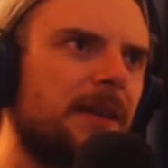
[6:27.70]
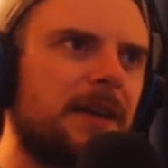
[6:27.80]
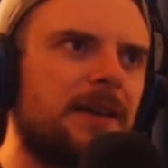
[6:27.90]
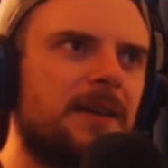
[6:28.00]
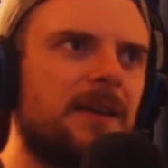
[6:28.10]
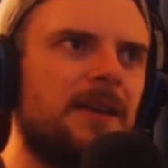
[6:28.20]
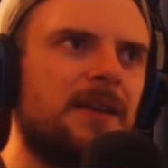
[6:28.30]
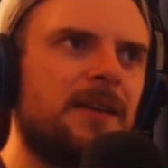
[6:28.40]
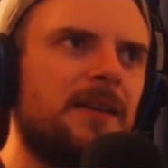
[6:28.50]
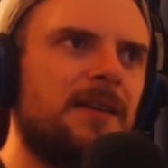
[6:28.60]
like,
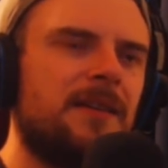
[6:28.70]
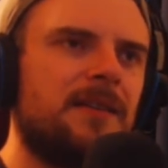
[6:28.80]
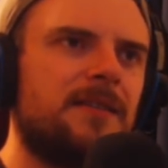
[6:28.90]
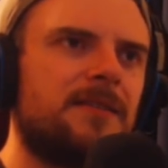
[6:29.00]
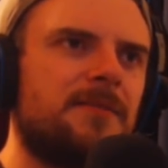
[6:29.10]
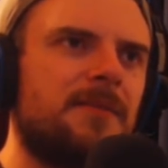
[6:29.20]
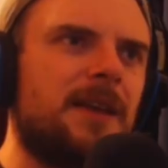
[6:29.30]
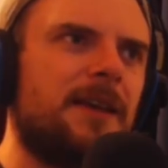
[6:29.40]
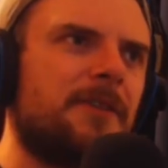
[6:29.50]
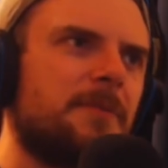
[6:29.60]

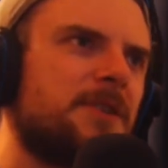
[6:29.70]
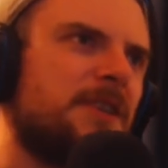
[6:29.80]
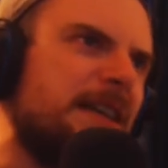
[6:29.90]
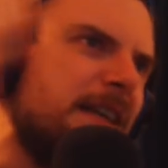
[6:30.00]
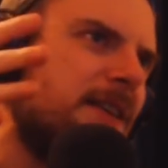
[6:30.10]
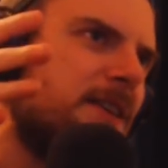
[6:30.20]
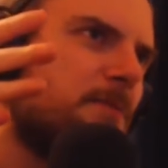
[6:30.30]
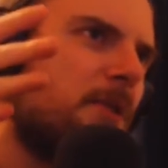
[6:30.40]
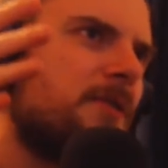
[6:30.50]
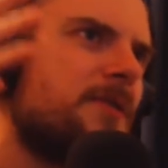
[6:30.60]
if I'm seeing this
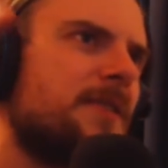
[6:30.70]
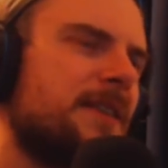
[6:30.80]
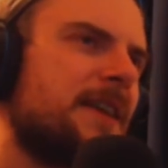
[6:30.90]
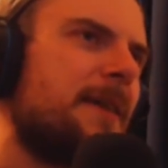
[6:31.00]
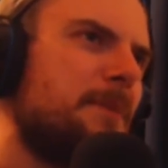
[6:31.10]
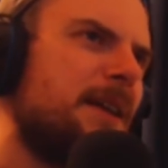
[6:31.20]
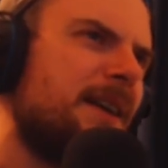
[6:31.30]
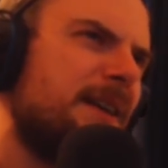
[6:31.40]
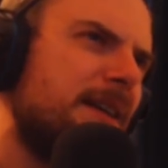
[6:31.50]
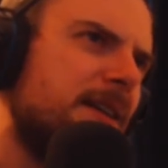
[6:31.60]
person, does that mean
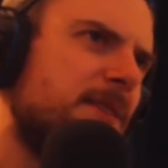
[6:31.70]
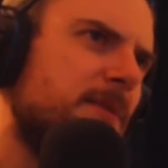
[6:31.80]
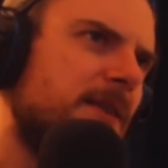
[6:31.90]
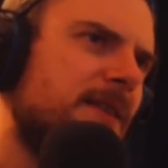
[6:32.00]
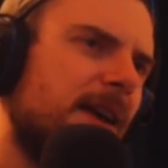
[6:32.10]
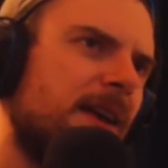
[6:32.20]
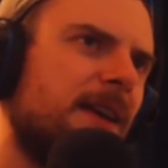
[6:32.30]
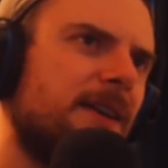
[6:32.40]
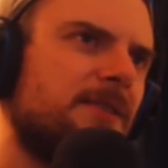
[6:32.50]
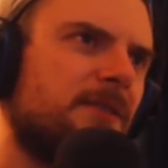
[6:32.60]
I need to be
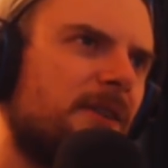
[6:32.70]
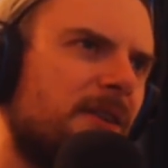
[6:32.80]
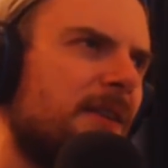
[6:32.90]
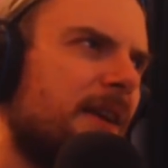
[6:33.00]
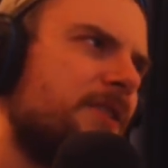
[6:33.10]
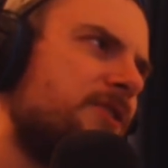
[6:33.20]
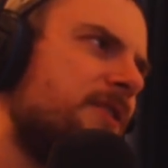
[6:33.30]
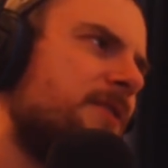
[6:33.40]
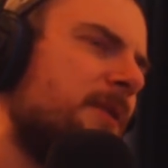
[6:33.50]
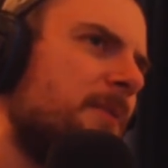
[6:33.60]
dedicated to her? Like, is she
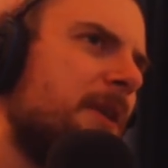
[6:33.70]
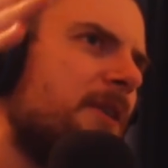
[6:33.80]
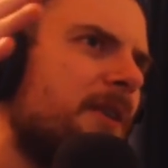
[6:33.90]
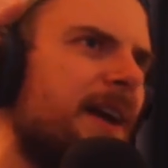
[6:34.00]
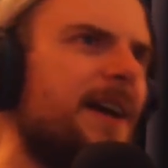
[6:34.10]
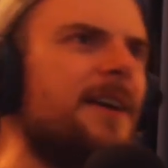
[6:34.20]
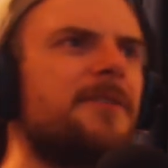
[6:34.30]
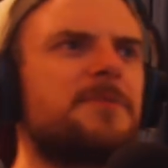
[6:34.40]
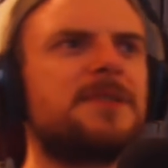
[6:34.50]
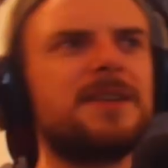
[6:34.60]
going to be okay if
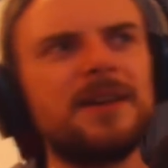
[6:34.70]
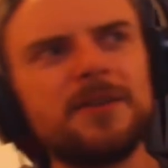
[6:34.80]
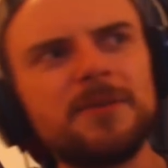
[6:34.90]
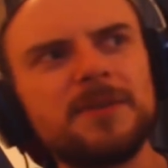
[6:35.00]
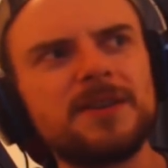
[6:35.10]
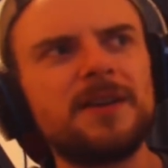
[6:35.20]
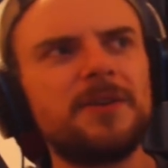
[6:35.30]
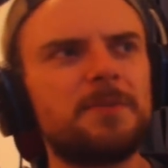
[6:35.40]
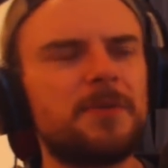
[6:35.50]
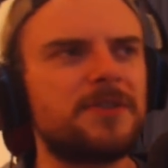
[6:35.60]
I'm seeing
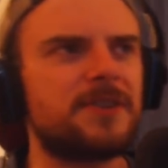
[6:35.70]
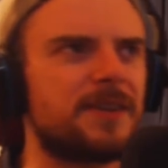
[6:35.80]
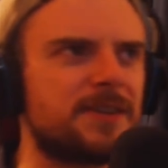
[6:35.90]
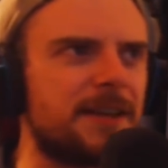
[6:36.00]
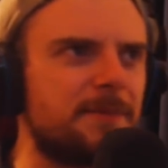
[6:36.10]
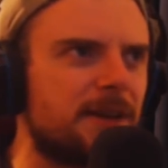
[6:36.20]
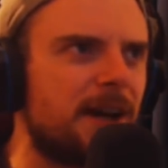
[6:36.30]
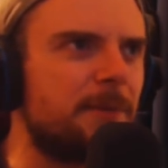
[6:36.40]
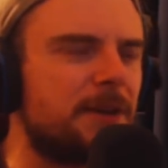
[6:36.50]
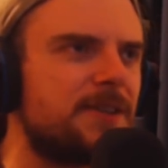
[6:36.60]
another person at the same
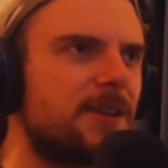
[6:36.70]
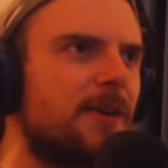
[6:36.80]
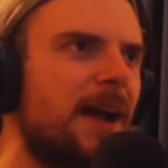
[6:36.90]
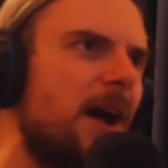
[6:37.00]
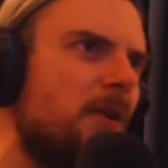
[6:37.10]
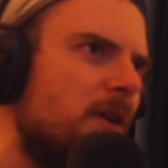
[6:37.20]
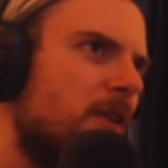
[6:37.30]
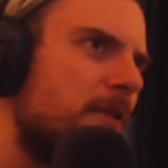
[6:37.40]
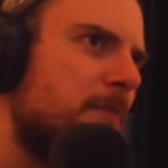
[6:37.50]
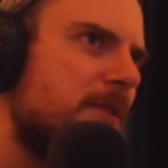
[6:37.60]
time, considering how long
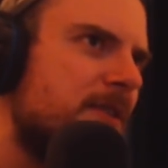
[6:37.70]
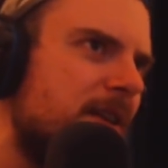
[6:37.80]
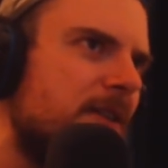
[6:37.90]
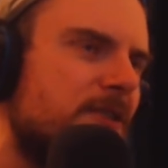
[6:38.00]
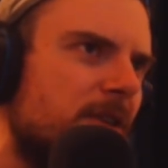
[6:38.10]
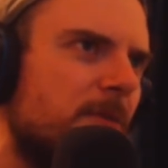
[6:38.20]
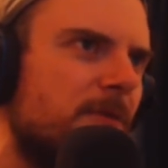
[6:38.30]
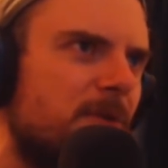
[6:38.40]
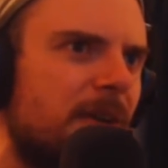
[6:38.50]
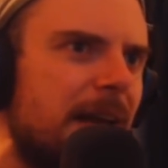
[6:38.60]
we've been seeing each other
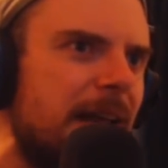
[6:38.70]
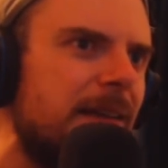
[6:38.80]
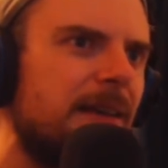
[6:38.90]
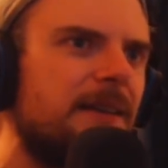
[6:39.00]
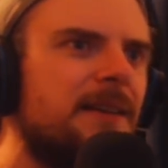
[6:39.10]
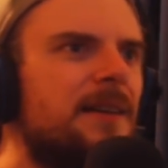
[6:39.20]
beforehand? Like,